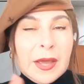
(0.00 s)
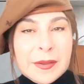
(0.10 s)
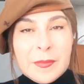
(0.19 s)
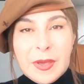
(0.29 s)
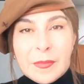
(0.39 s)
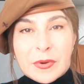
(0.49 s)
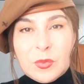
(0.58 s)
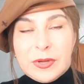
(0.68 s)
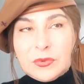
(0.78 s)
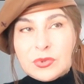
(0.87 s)
I remember
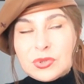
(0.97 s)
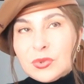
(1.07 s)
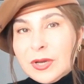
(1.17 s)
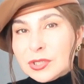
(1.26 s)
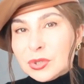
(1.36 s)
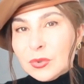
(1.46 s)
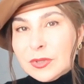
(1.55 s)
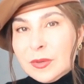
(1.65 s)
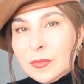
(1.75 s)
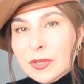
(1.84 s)
when also I saw
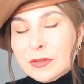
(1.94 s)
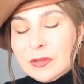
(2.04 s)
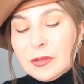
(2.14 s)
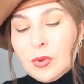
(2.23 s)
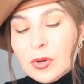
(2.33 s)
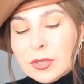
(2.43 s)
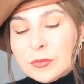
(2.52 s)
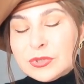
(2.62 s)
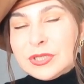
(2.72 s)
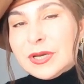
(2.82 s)
them in the local
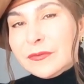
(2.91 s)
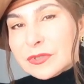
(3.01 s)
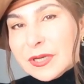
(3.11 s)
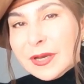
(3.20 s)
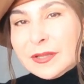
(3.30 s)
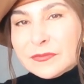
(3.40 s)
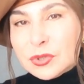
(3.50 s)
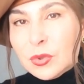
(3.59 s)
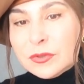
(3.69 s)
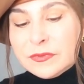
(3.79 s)
boutique, I was kind of
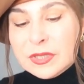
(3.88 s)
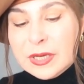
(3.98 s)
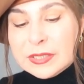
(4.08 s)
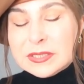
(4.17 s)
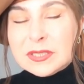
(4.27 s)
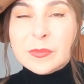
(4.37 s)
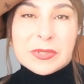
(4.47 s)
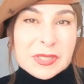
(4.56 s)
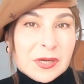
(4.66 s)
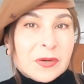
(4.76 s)
toying with the idea,
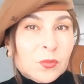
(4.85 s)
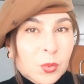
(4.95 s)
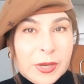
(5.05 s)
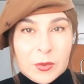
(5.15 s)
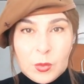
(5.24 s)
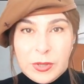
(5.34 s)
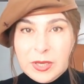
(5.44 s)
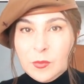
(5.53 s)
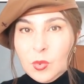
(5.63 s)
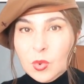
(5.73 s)
but they're way,
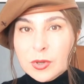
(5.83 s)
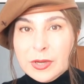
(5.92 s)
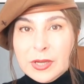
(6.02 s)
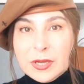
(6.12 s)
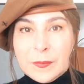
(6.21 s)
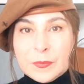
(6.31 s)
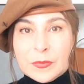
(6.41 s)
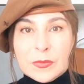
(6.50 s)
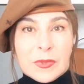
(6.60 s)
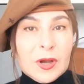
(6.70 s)
way more um,